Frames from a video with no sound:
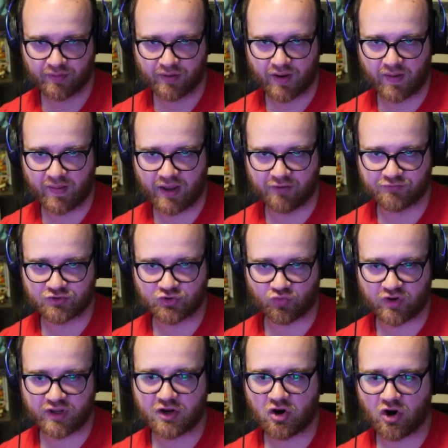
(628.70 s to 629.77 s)
And they have
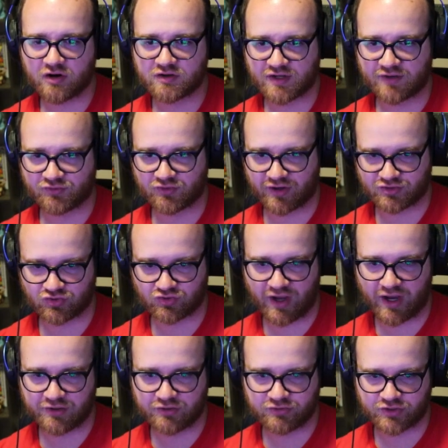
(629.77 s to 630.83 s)
3 cards left to deck. So
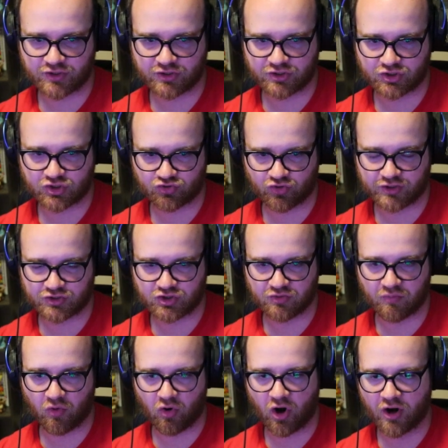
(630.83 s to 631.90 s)
Yondu's going to destroy 2
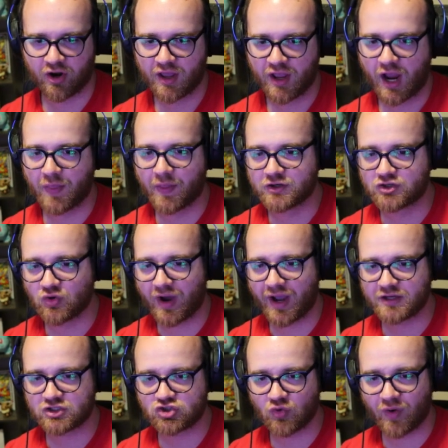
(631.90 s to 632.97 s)
more. And then do
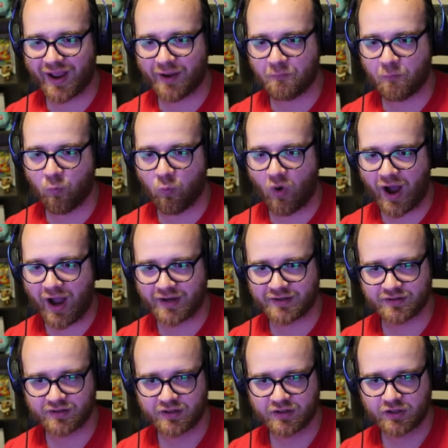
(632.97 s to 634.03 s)
I want
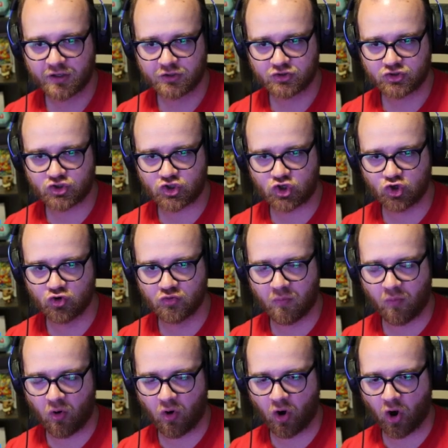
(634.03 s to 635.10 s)
2
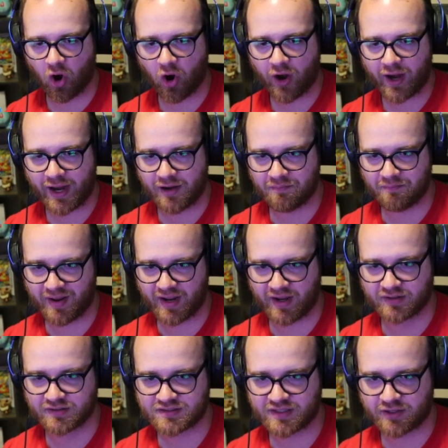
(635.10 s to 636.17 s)
more
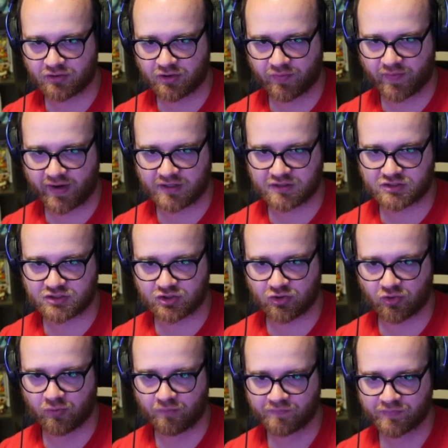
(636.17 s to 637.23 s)
Ant-Mans? I don't know that I
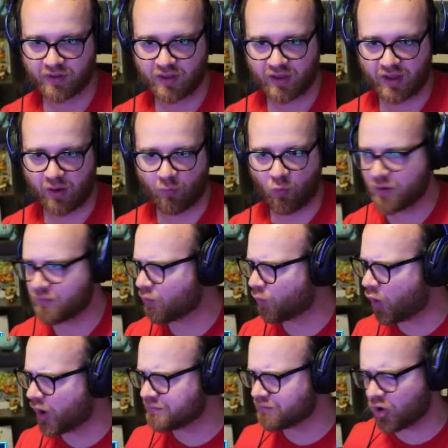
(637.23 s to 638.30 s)
do.
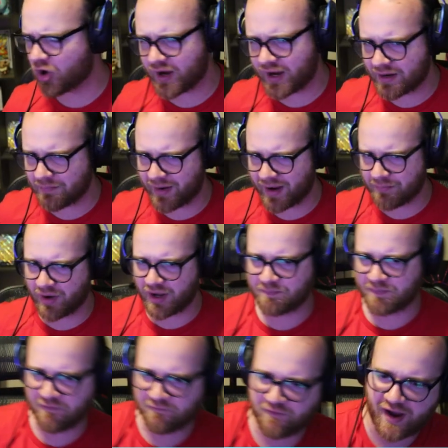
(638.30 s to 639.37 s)
One more Ant-Man might
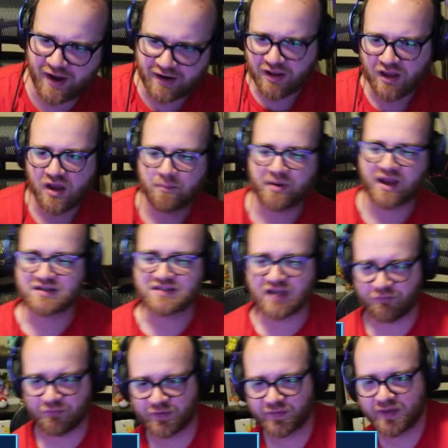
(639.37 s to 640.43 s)
be fine, but I
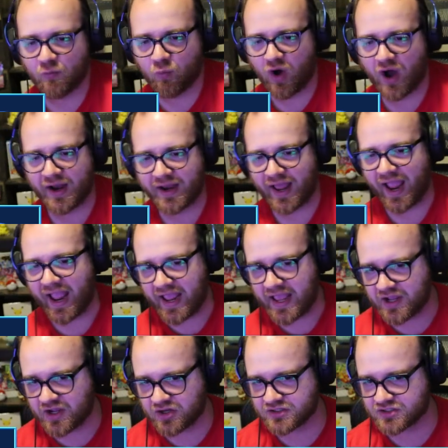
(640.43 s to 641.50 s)
definitely want
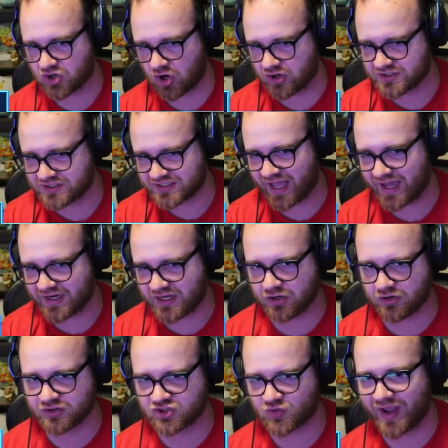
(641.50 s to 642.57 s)
a Khazar slot
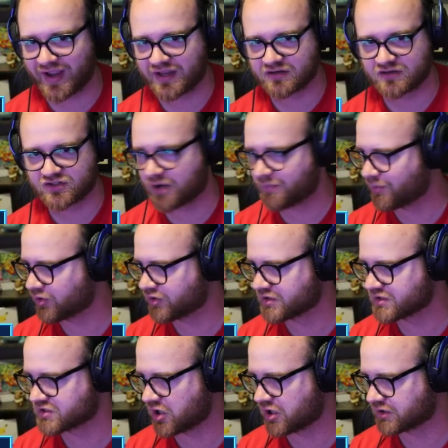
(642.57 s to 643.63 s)
here so I can double
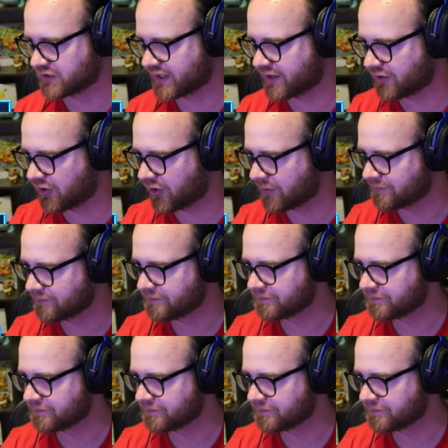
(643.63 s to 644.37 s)
Khazar later.